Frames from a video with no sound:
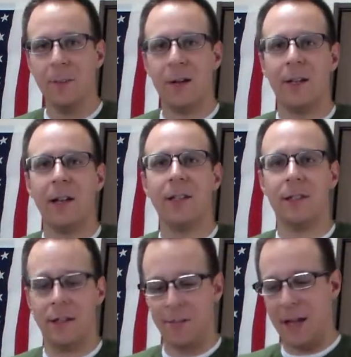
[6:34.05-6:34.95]
But it
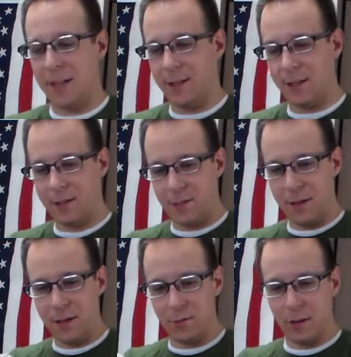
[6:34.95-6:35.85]
does, the band system
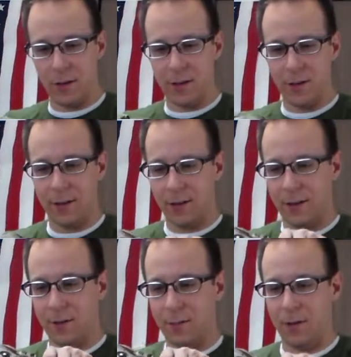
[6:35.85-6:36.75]
does work because
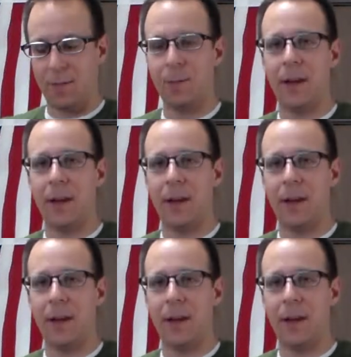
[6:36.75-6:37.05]
it's, well,